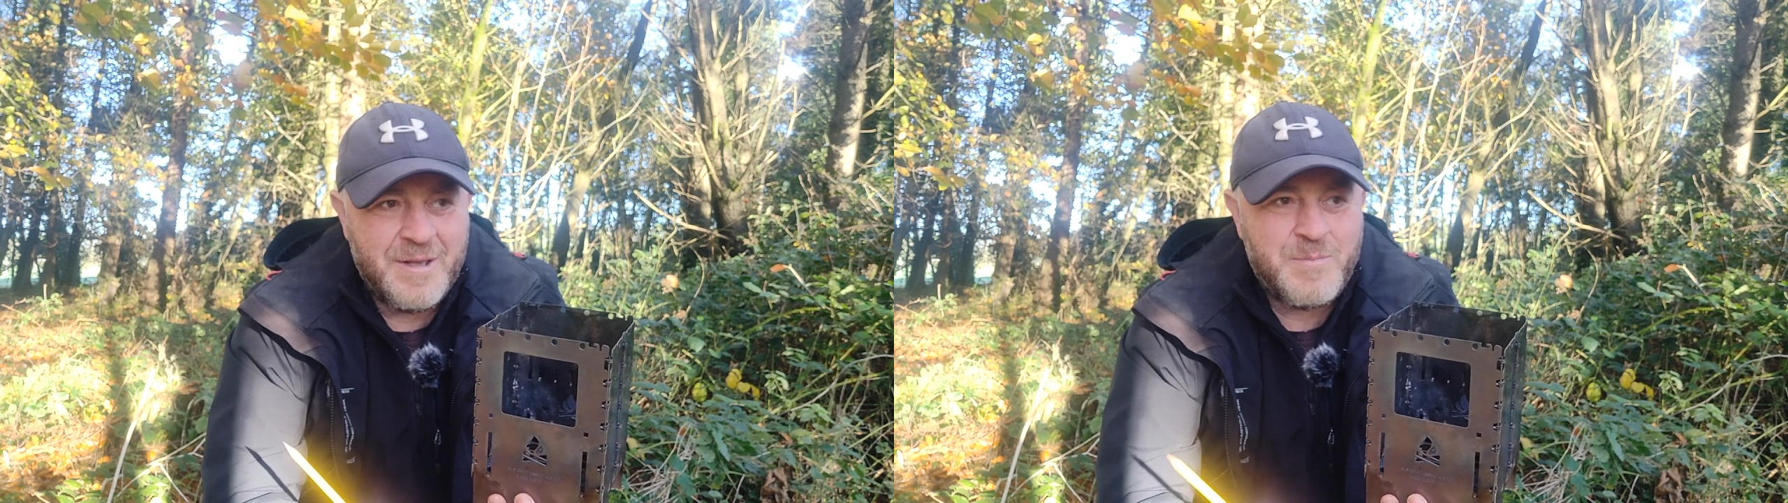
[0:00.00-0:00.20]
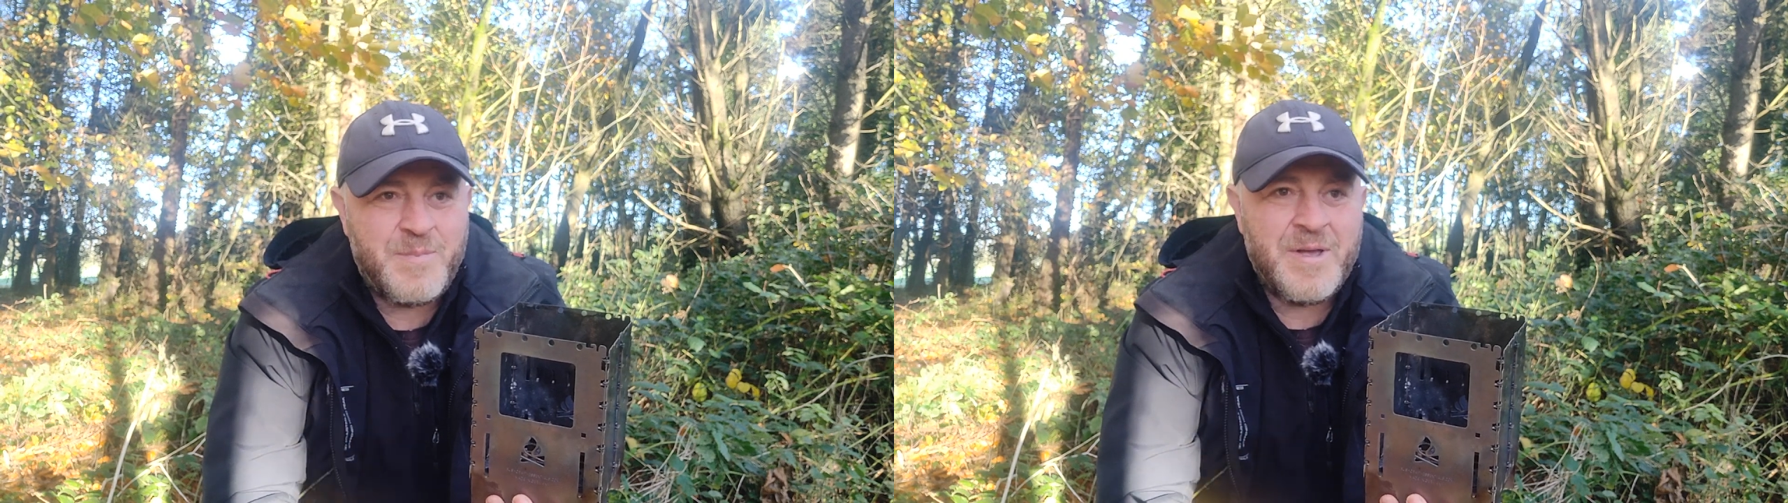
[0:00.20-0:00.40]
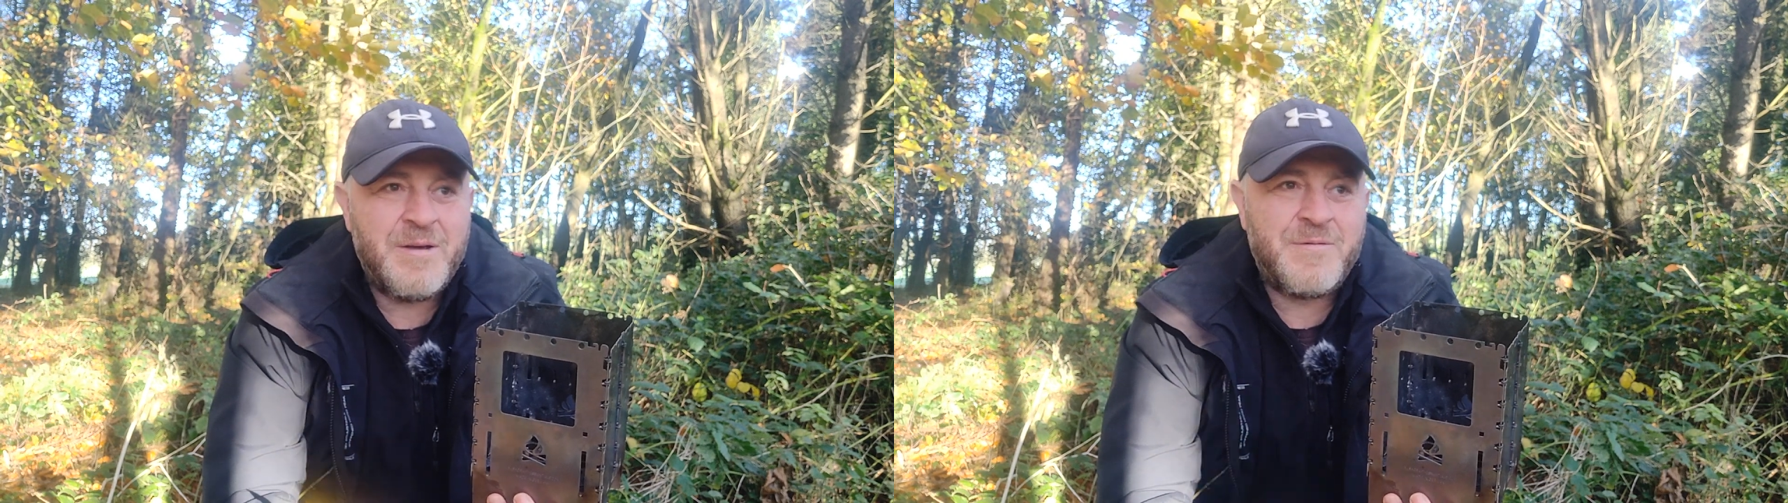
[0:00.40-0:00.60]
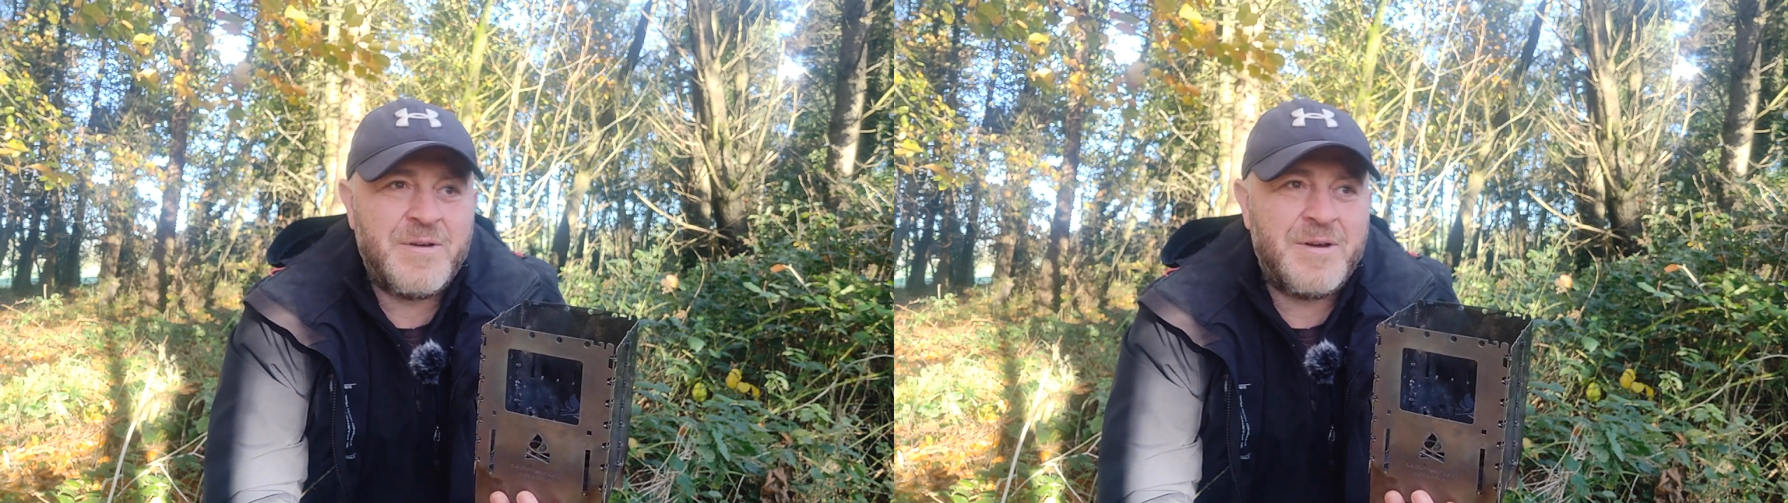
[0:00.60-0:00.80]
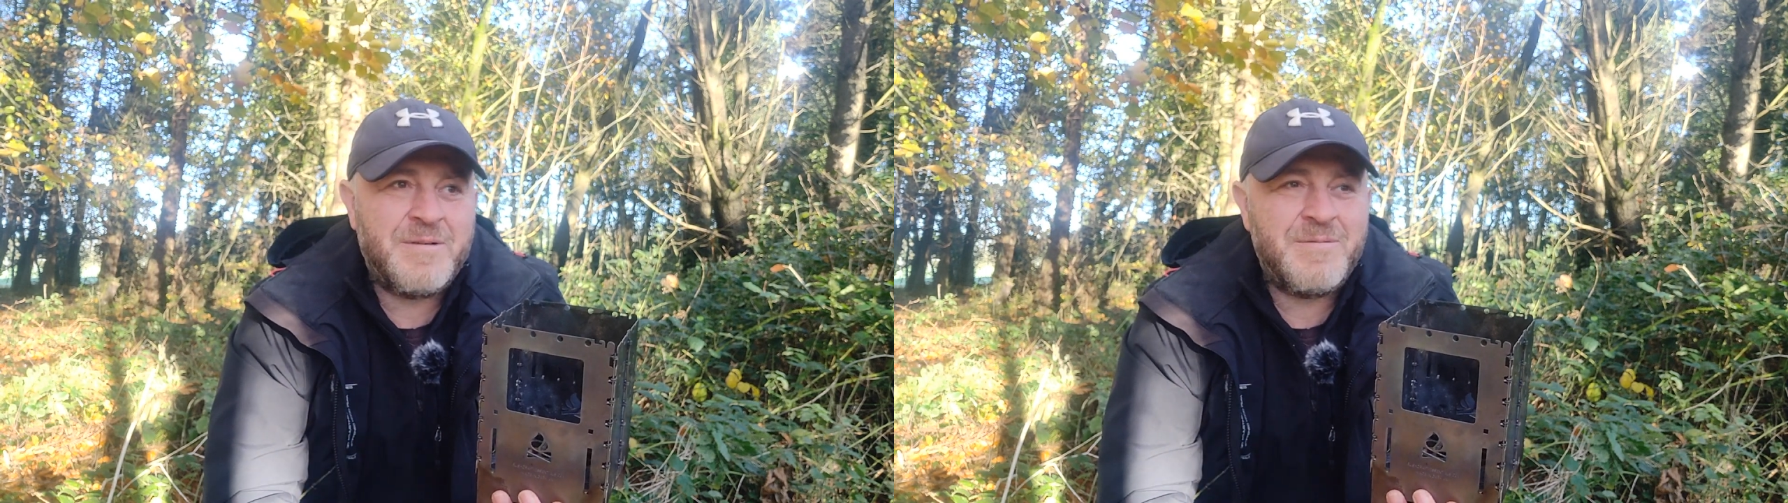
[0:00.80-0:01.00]
a bit of
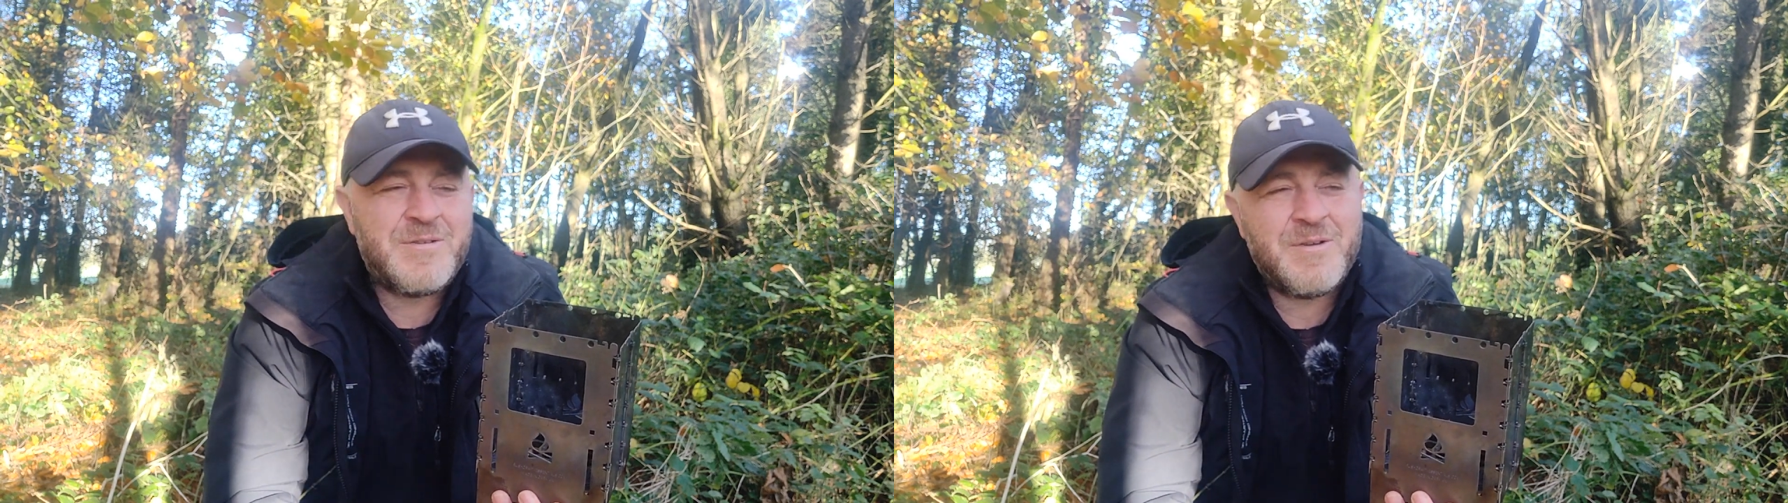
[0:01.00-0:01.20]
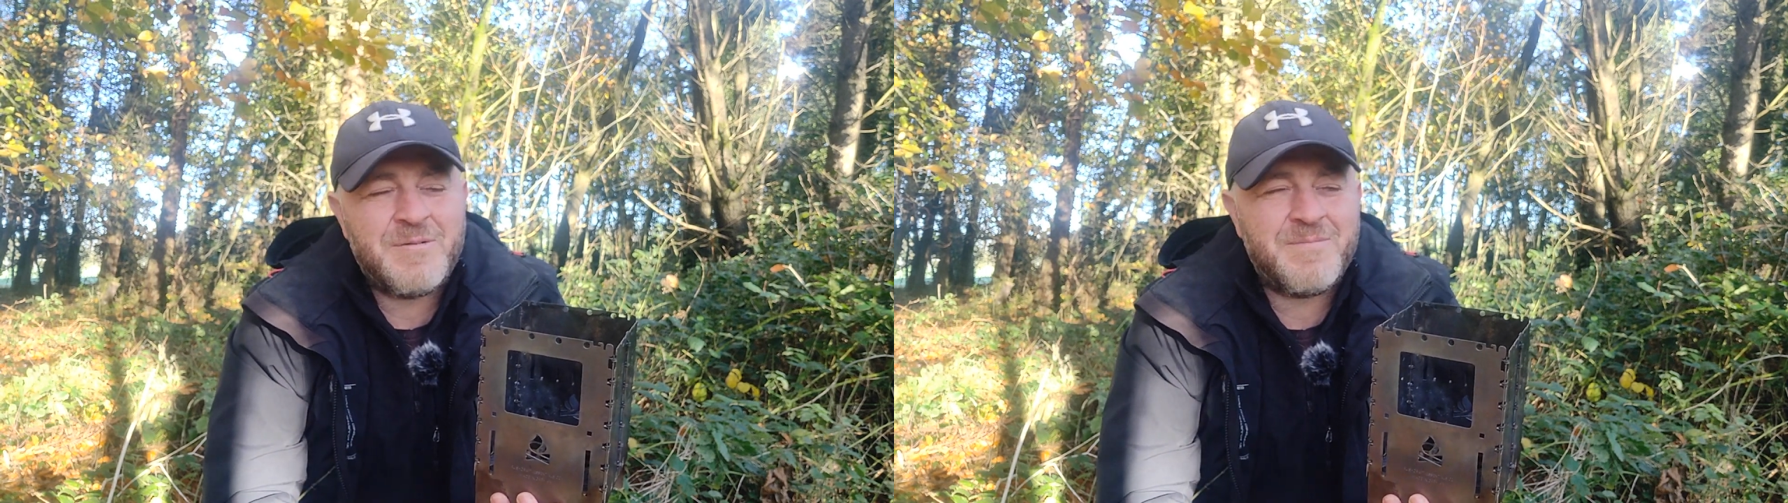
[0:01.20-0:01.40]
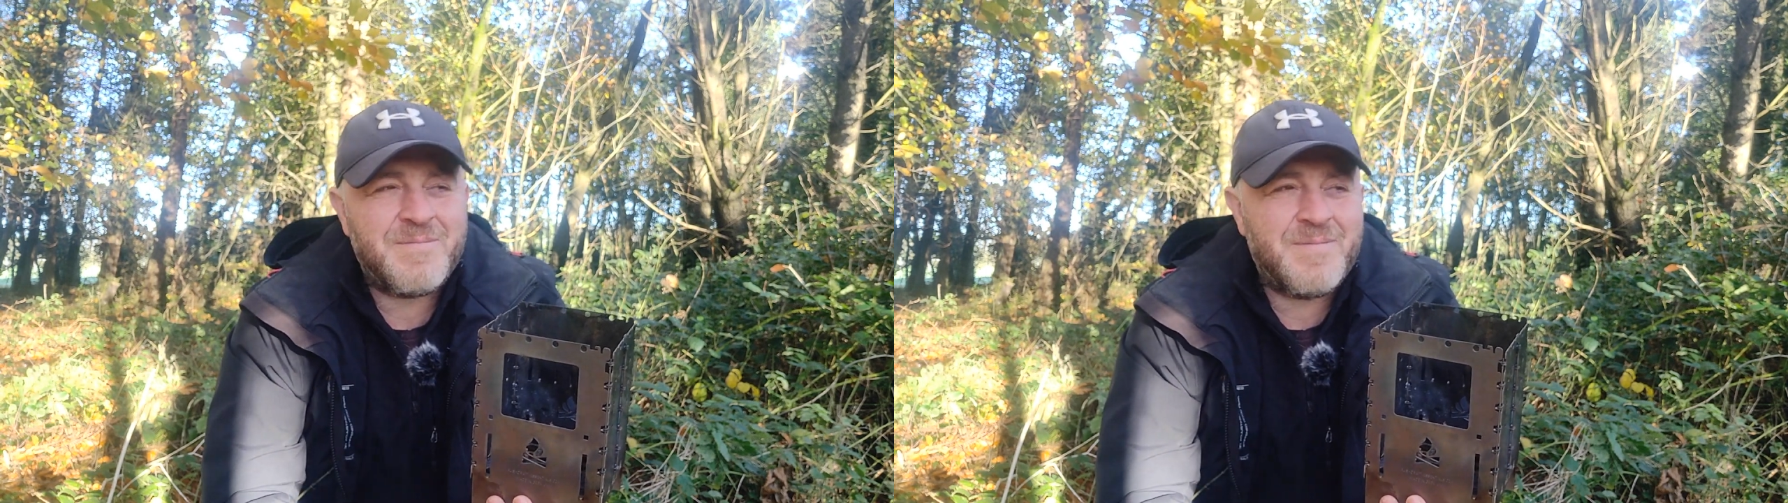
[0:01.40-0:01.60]
a, it's not